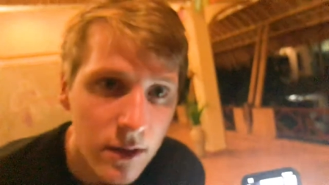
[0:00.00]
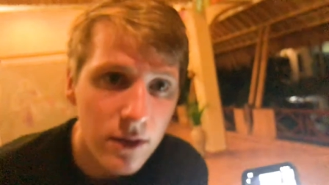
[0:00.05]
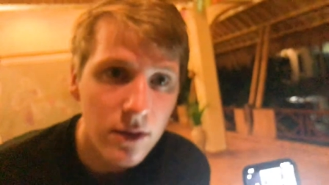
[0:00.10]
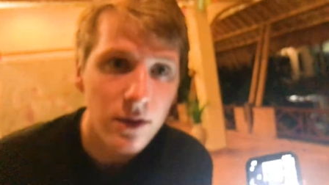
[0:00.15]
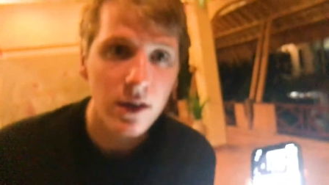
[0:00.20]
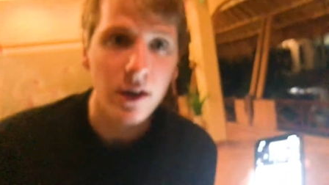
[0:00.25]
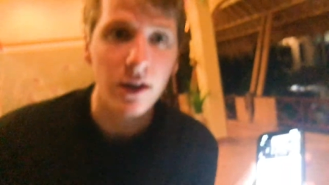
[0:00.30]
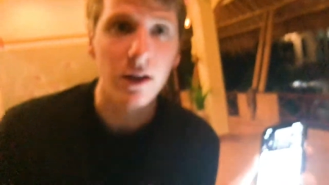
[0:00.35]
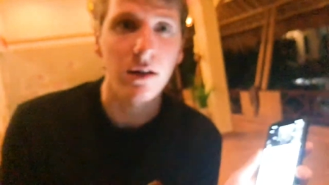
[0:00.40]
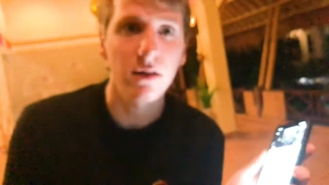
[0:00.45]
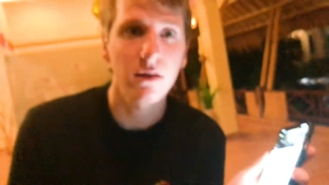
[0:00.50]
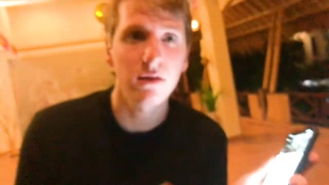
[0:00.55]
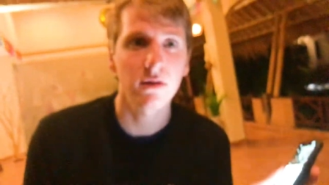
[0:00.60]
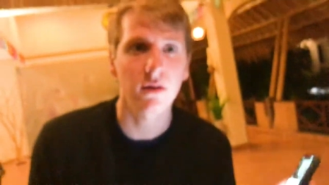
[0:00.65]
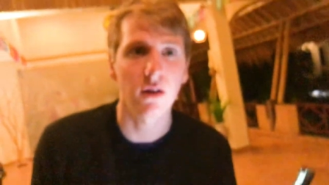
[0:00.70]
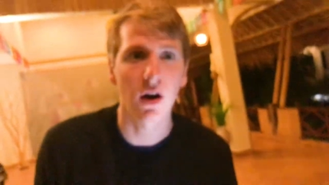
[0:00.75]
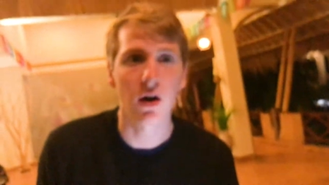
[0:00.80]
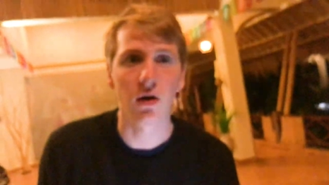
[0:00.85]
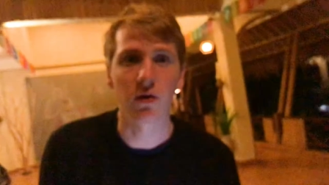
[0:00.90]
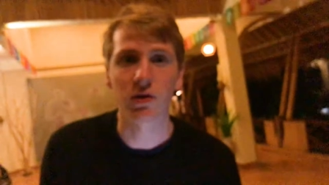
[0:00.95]
Sick, like,
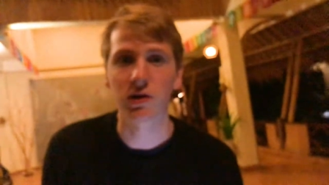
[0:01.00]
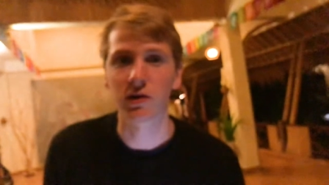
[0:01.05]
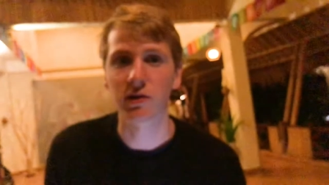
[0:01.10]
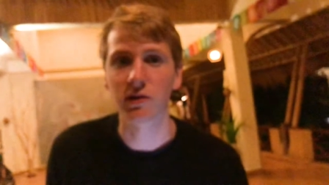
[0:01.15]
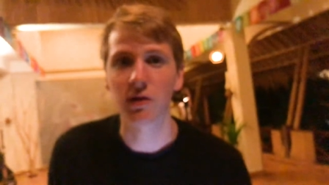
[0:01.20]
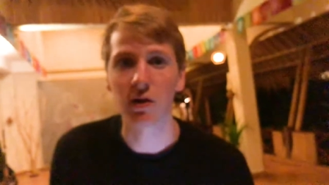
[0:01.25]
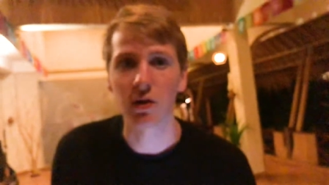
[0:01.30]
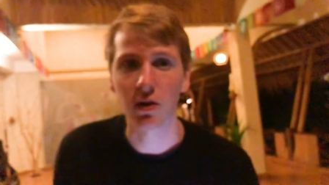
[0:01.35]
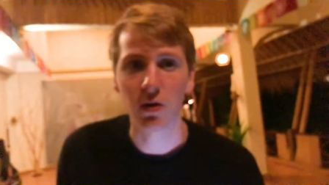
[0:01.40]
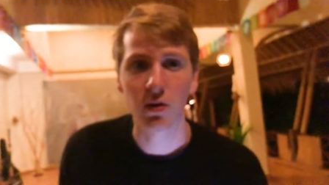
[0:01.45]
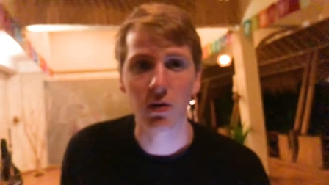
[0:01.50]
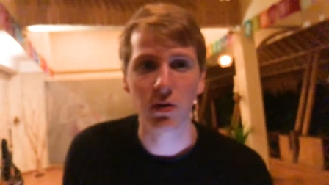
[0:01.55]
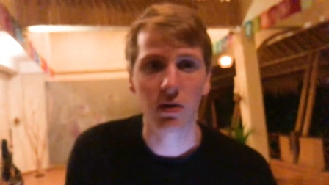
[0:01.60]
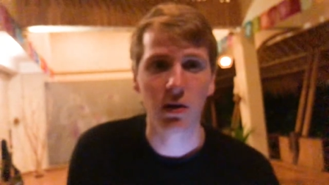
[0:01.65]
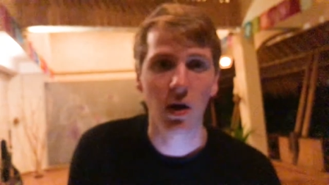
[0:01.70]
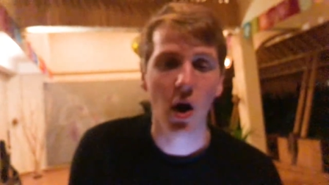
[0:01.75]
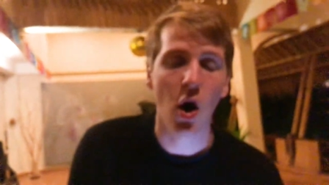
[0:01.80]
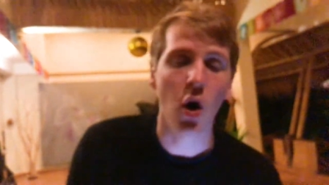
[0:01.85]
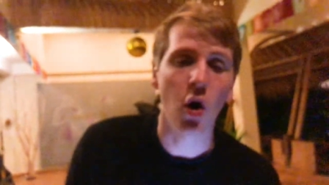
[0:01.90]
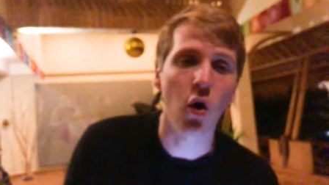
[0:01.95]
oh, she's not...
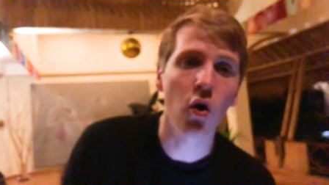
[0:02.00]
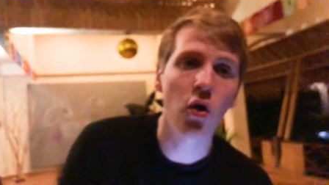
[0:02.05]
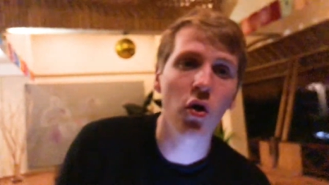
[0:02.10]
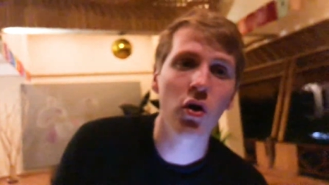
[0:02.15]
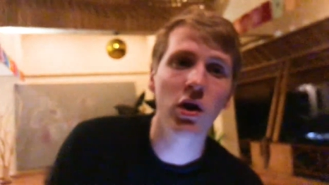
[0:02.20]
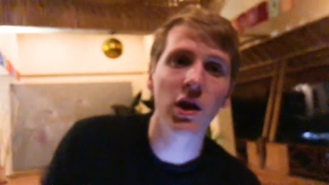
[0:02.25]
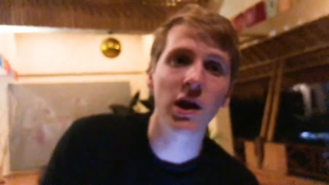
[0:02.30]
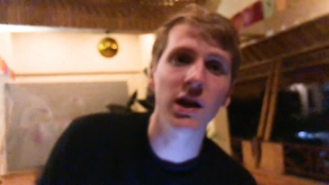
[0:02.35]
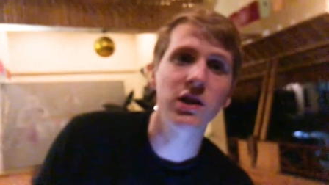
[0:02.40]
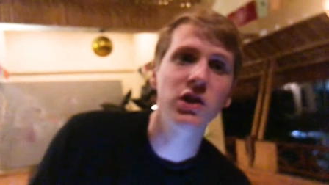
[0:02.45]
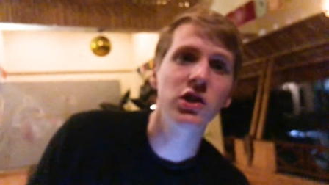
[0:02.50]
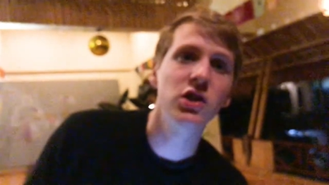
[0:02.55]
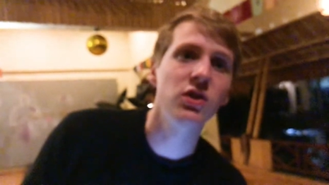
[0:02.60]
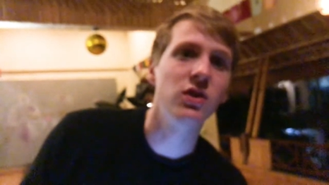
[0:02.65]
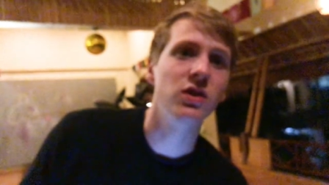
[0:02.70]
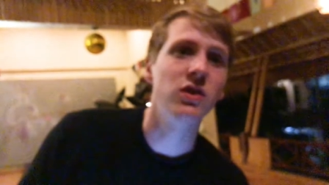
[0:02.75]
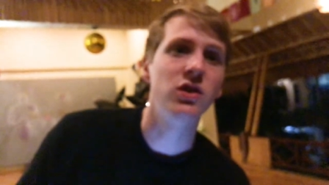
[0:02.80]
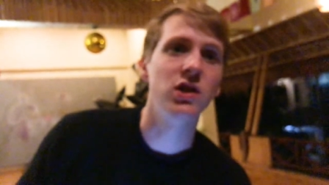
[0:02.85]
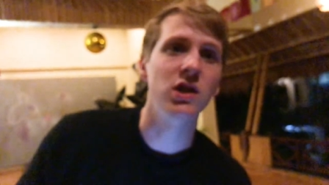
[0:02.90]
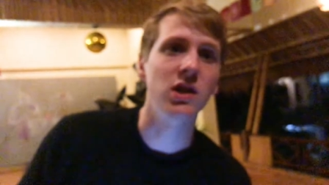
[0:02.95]
She's or like
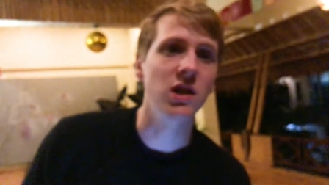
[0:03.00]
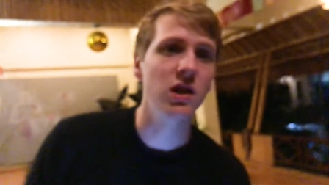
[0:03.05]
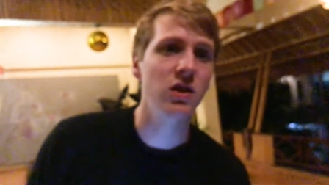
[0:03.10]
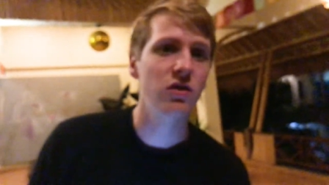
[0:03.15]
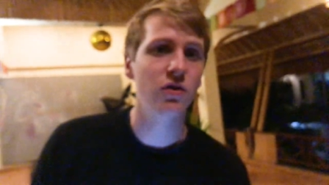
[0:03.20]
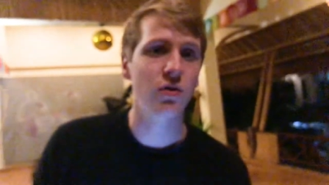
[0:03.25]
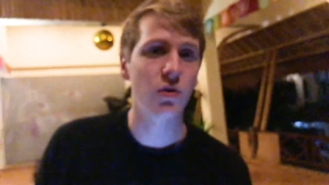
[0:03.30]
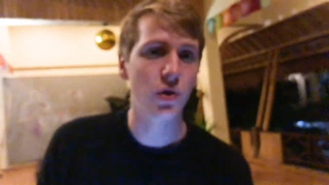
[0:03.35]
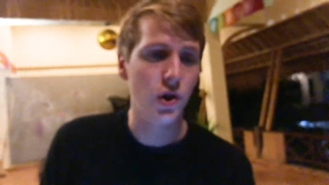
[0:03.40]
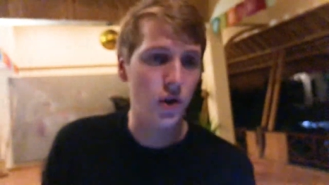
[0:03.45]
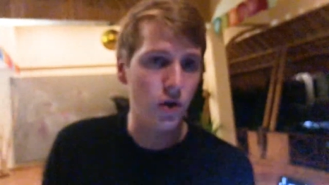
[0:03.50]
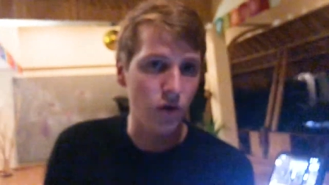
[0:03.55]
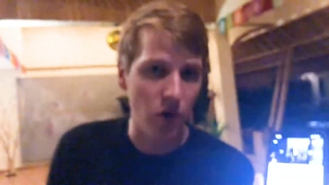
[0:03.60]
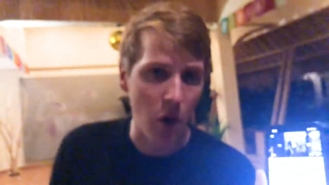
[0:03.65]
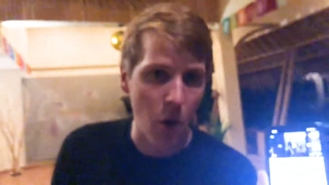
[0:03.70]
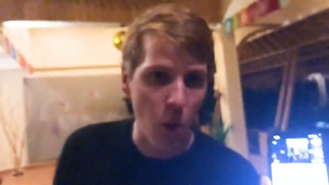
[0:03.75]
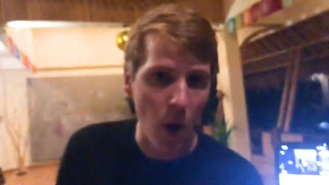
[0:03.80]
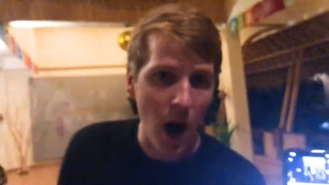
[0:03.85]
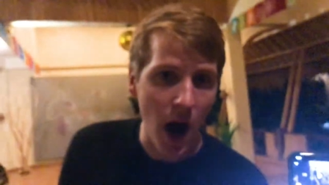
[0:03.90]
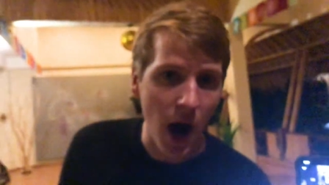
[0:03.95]
she, she needs to
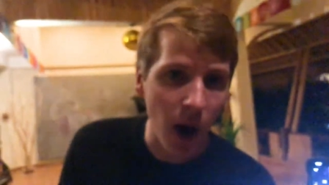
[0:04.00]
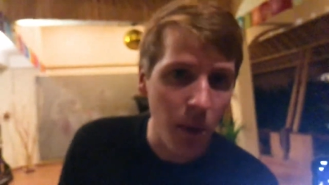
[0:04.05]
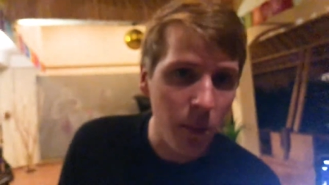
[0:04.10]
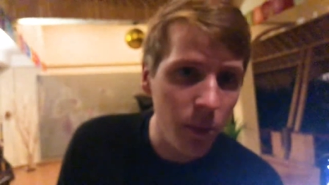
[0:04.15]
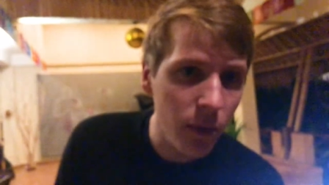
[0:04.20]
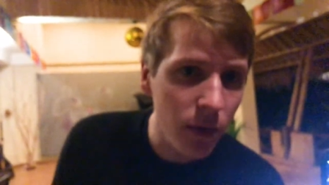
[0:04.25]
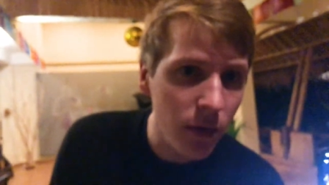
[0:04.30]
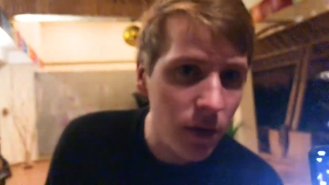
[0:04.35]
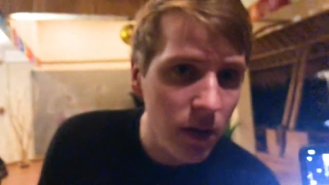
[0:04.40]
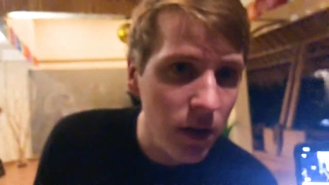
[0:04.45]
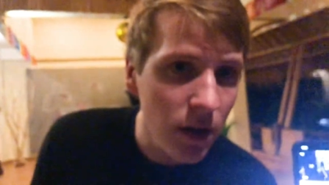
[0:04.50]
throw up